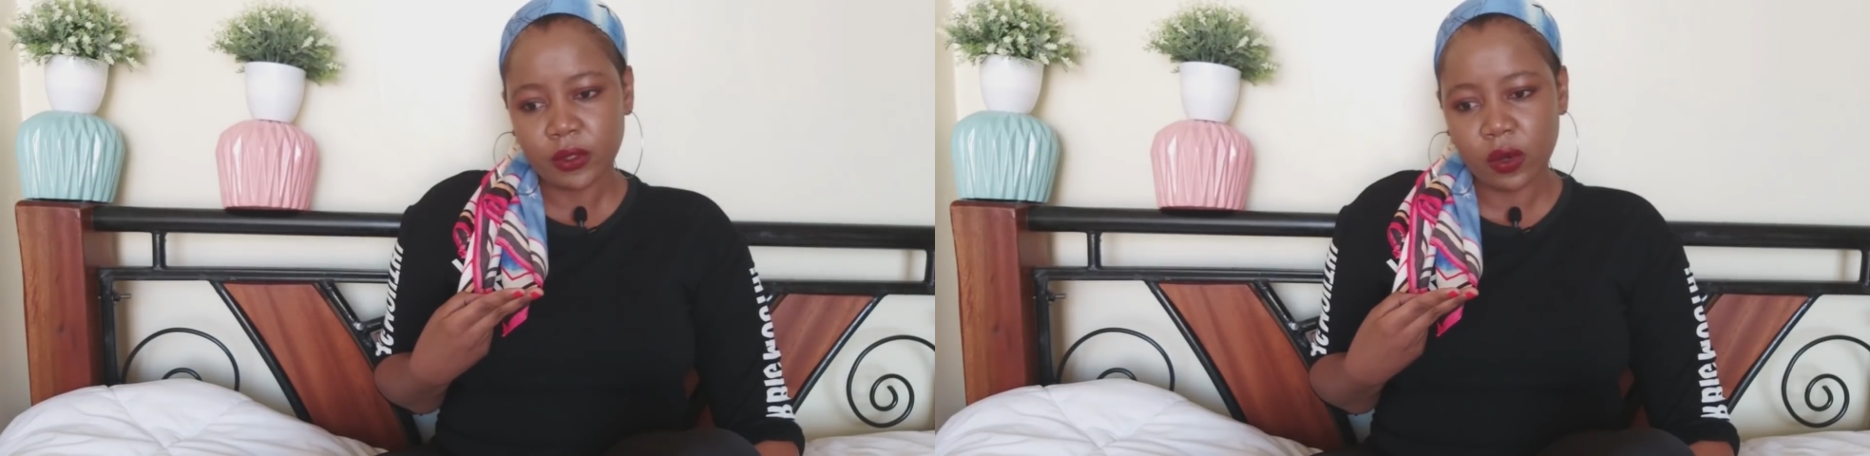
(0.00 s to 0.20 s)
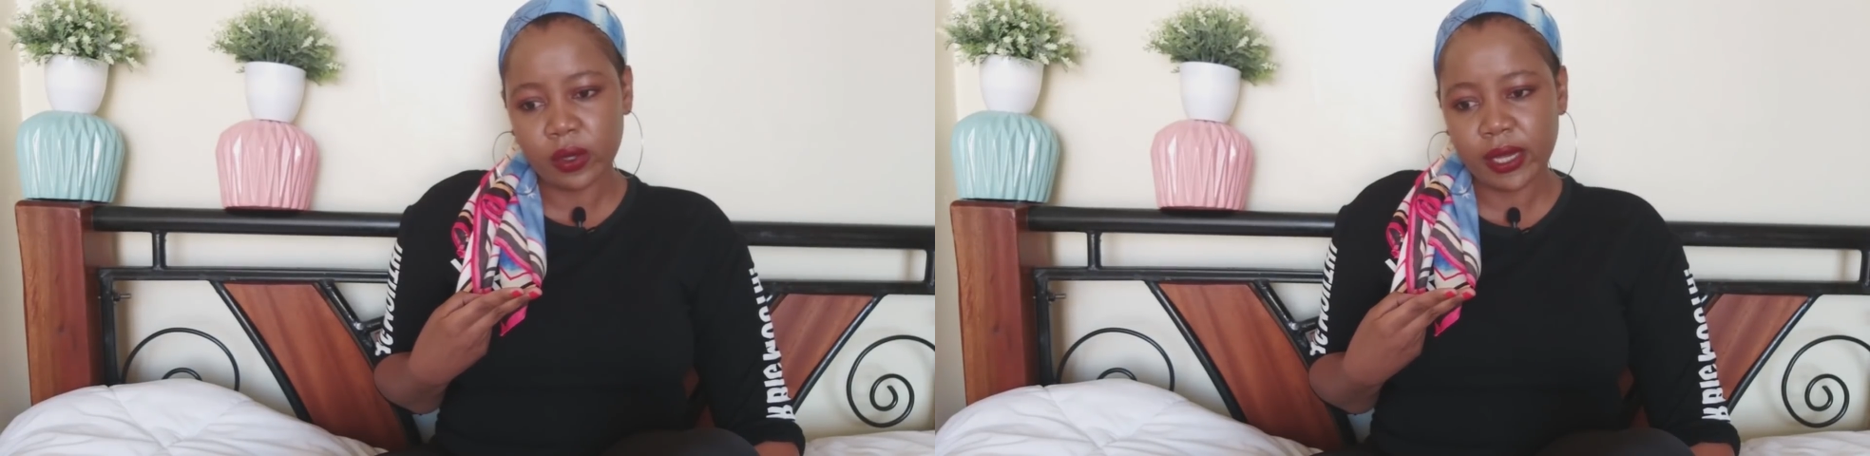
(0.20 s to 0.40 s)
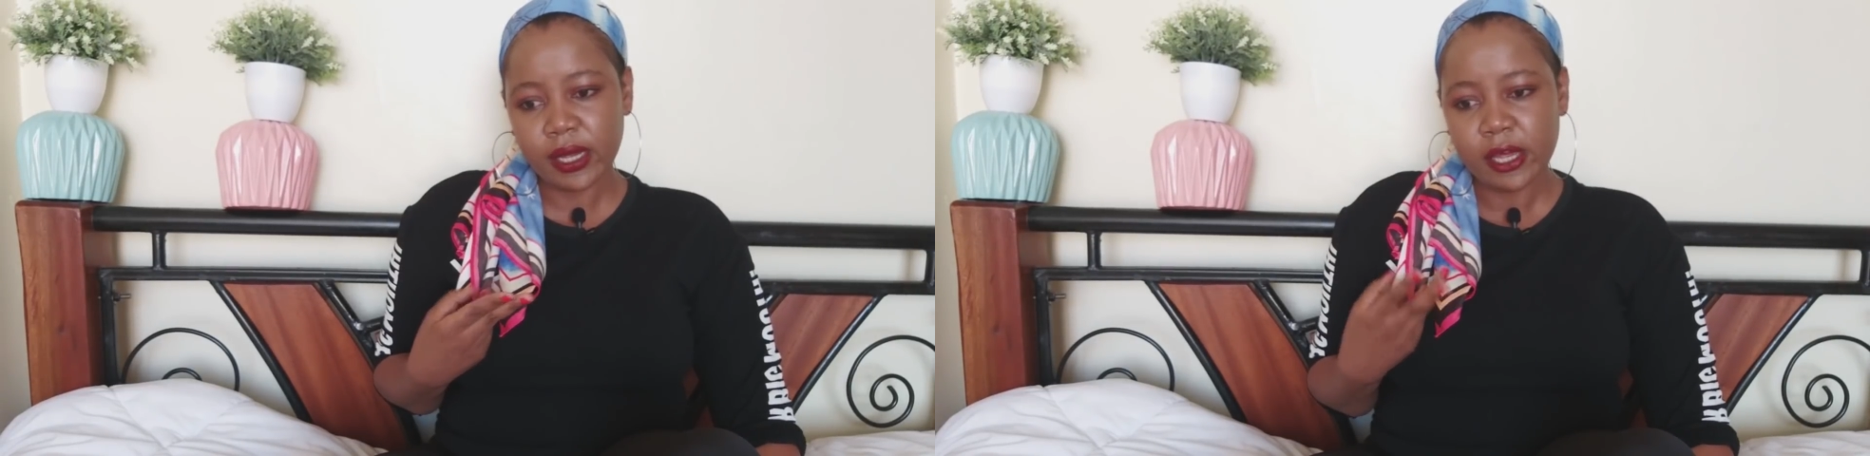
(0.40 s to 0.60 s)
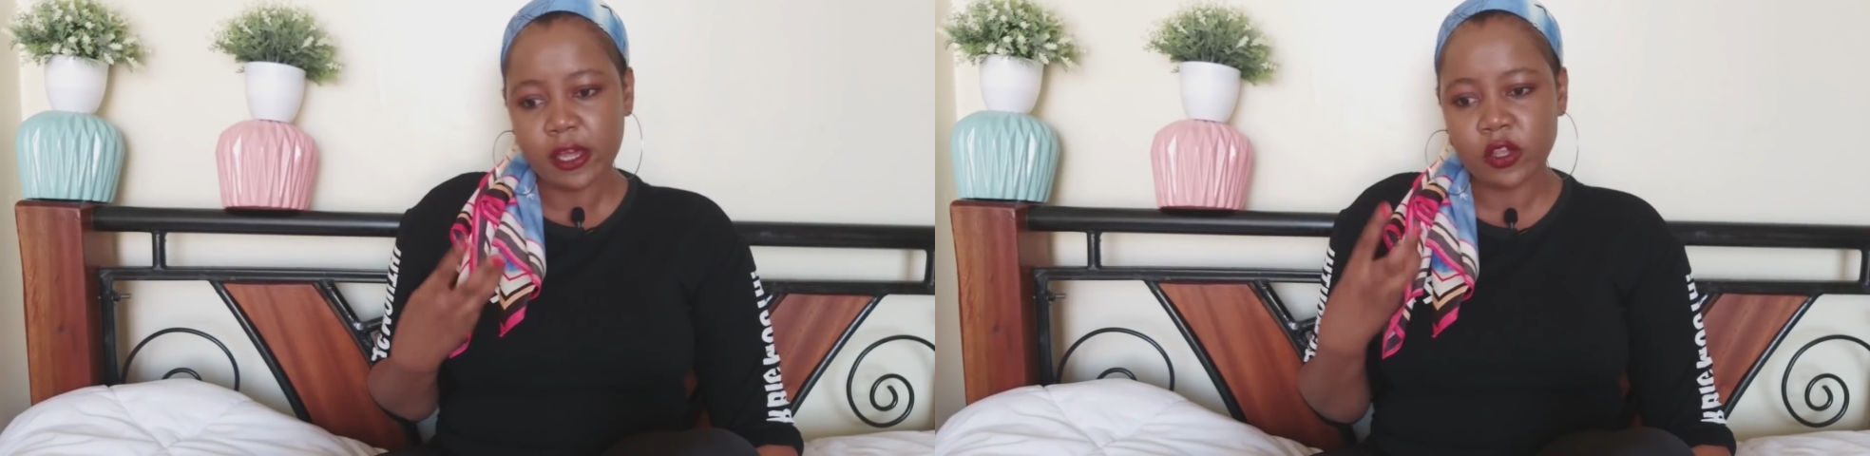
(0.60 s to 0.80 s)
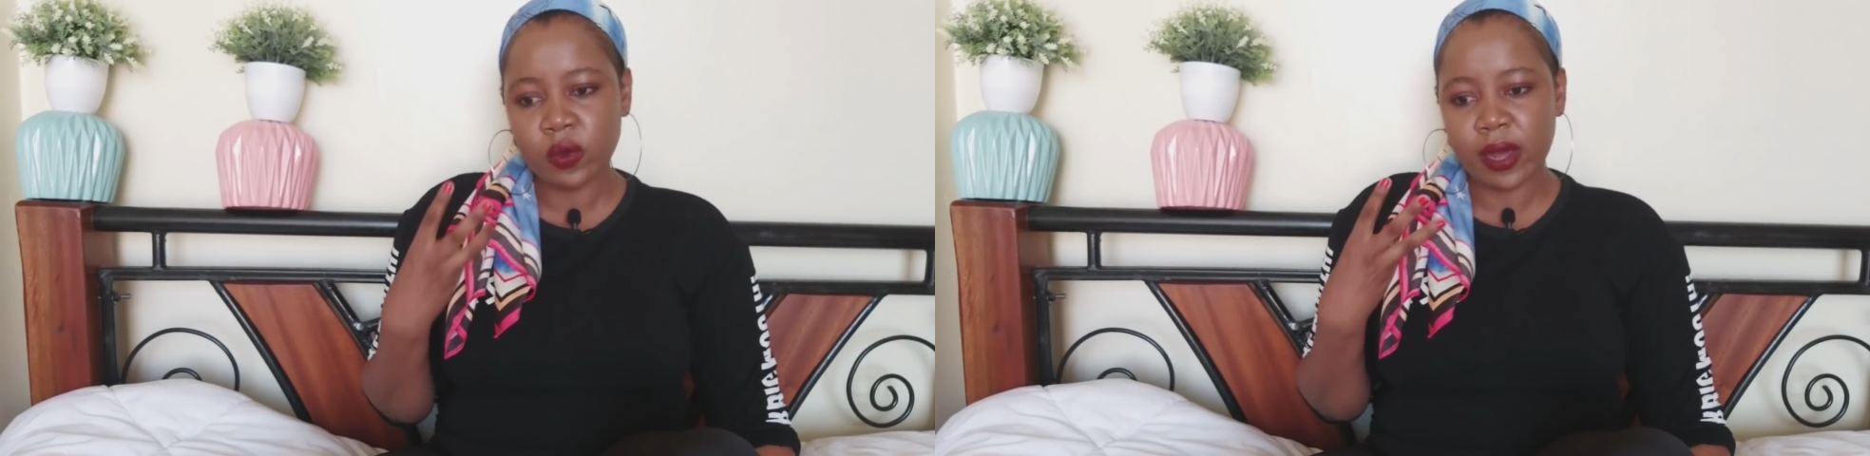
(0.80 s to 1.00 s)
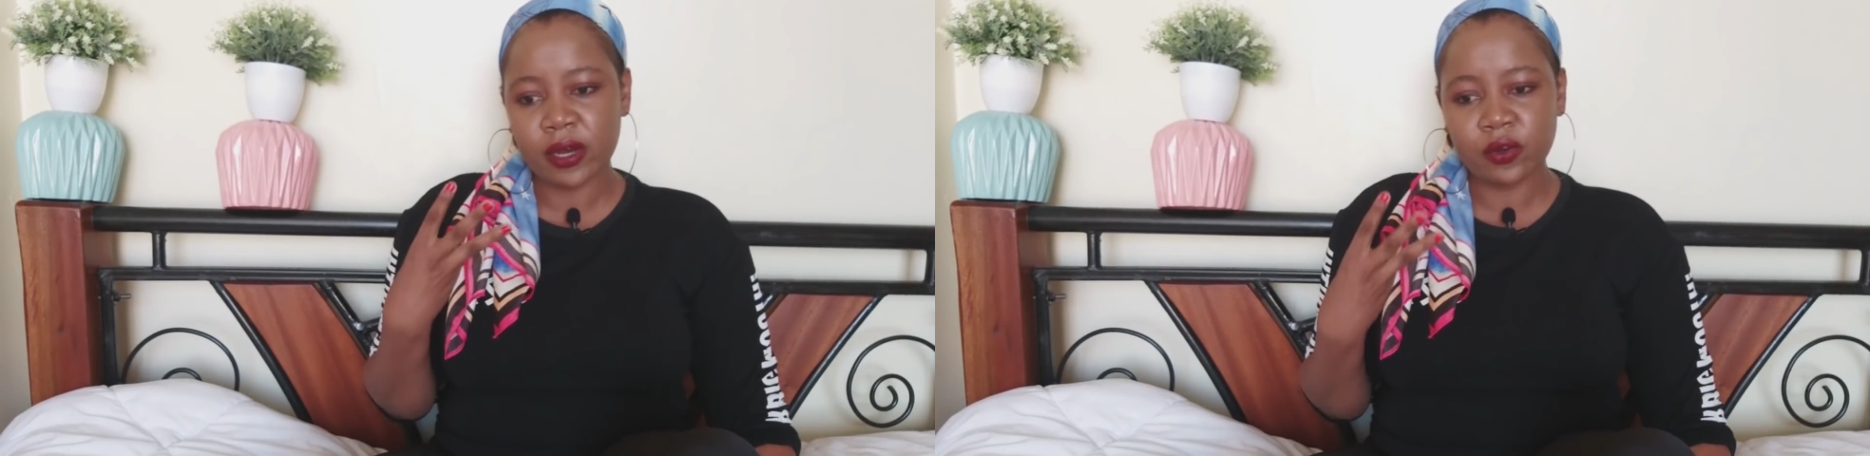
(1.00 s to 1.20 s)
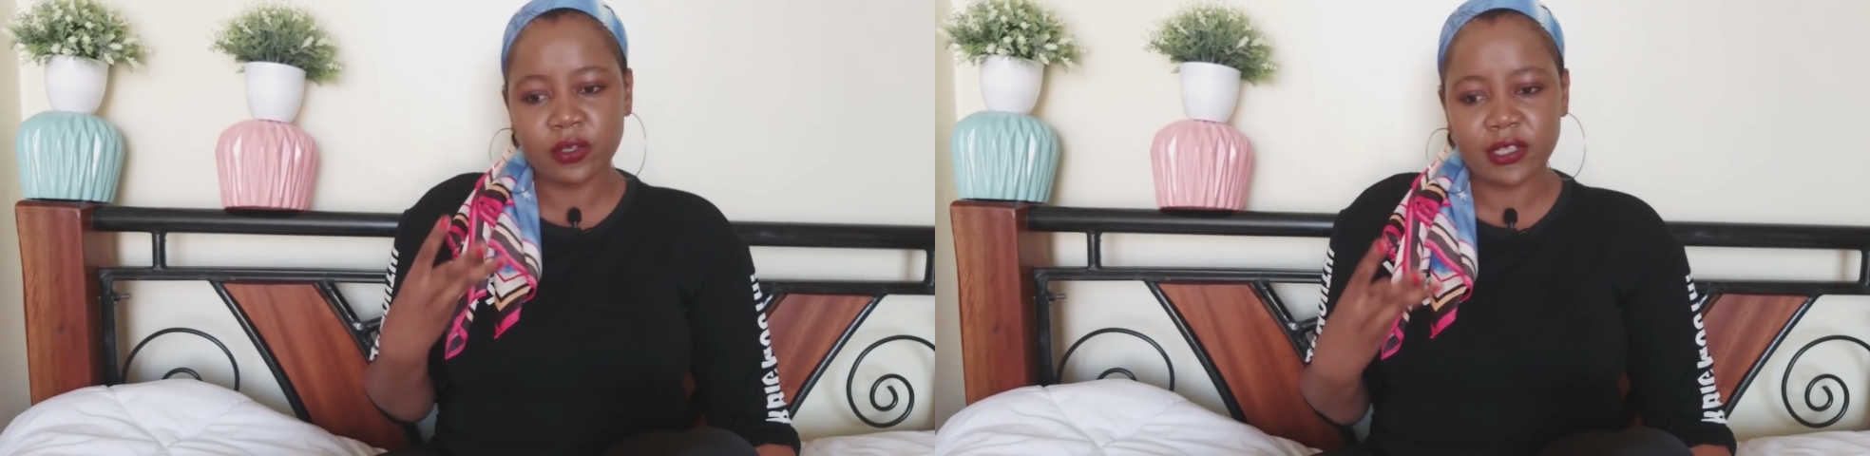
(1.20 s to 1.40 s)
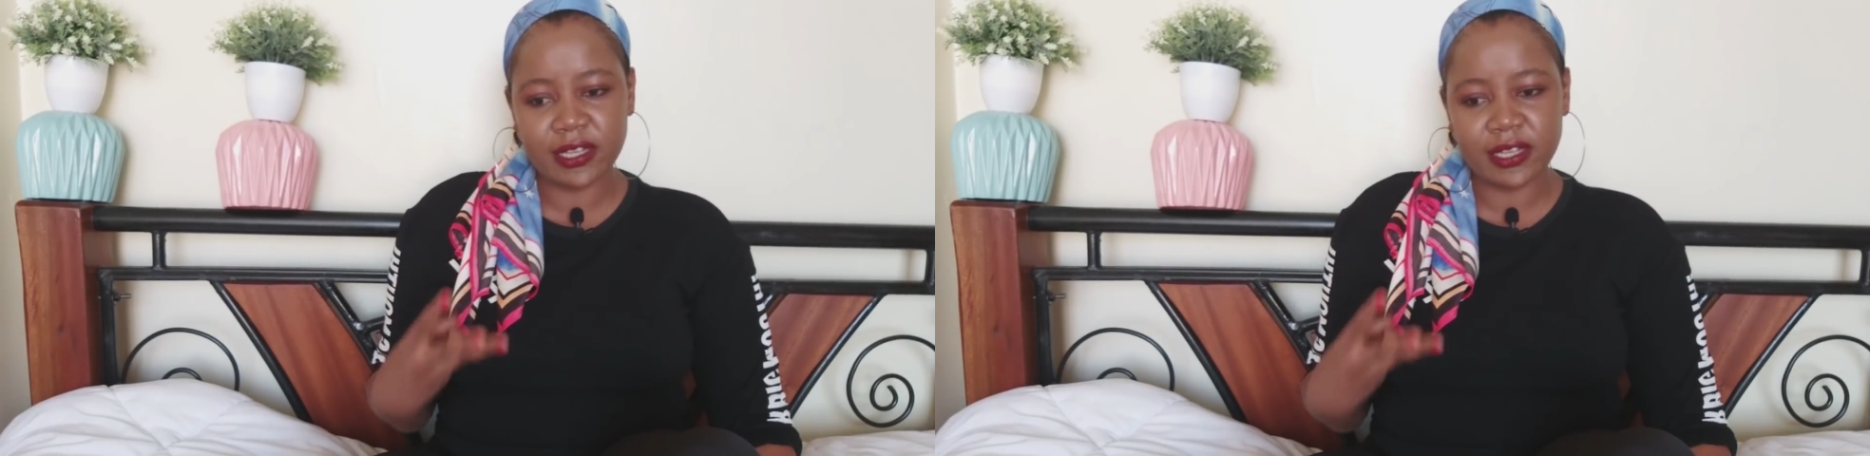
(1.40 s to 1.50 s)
Okay? You are not